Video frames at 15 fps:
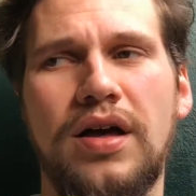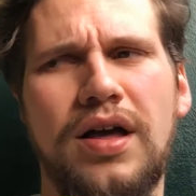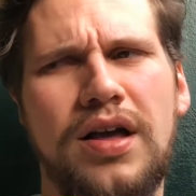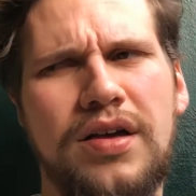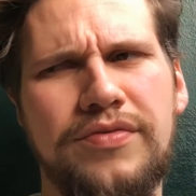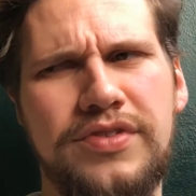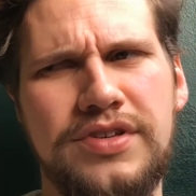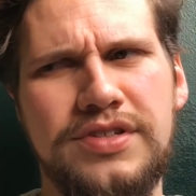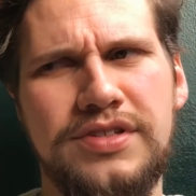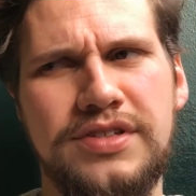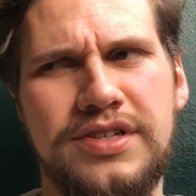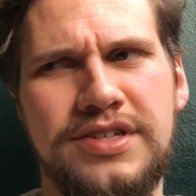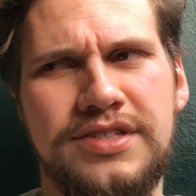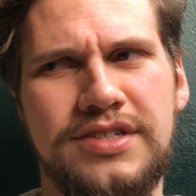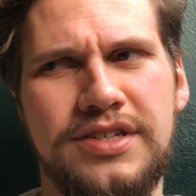
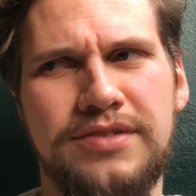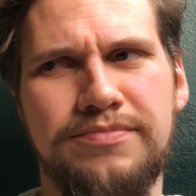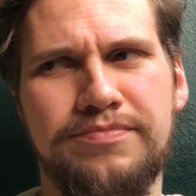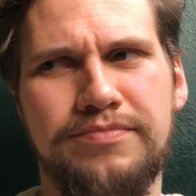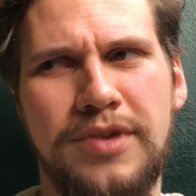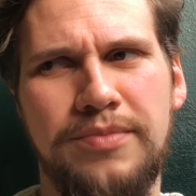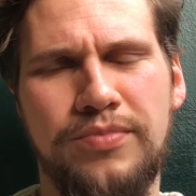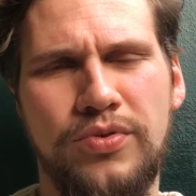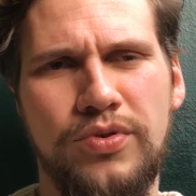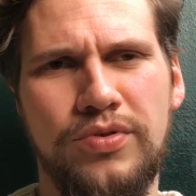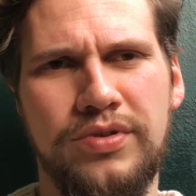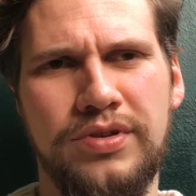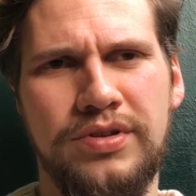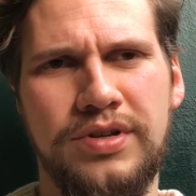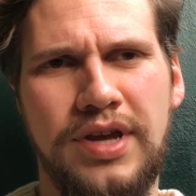Obviously, it's a,
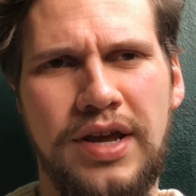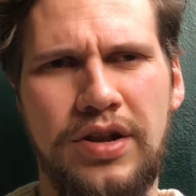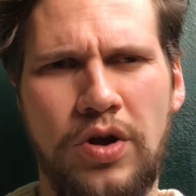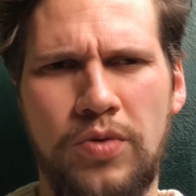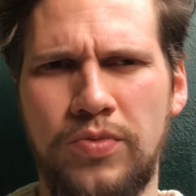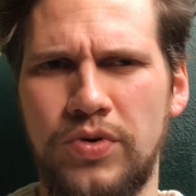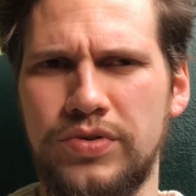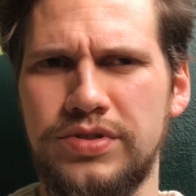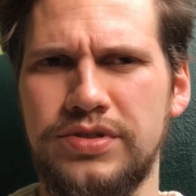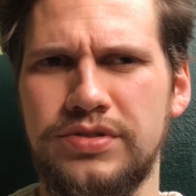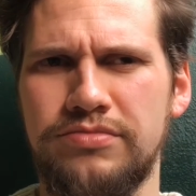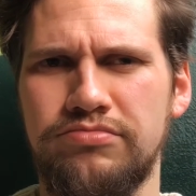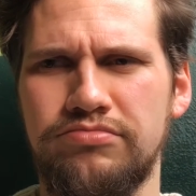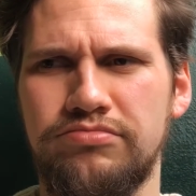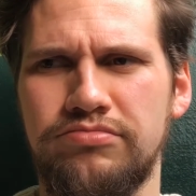important in almost
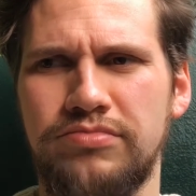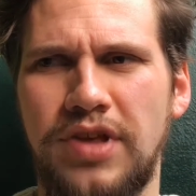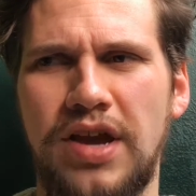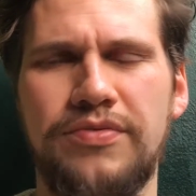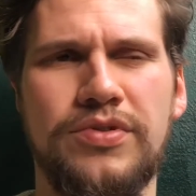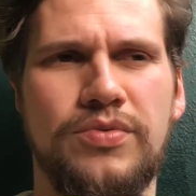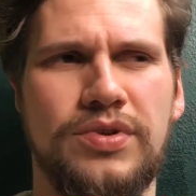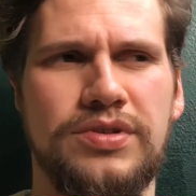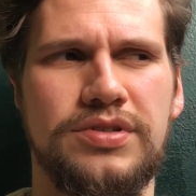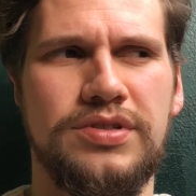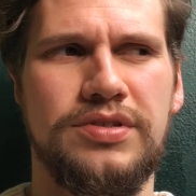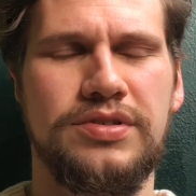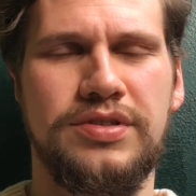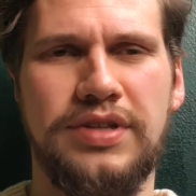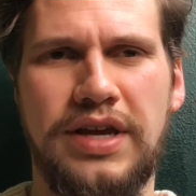everyone's
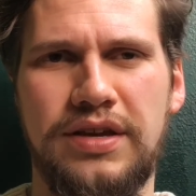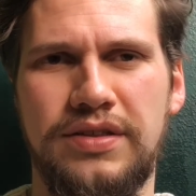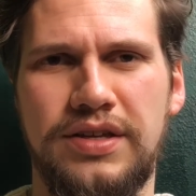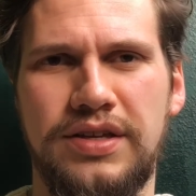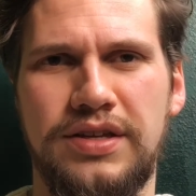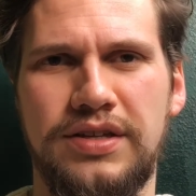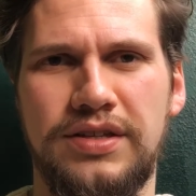daily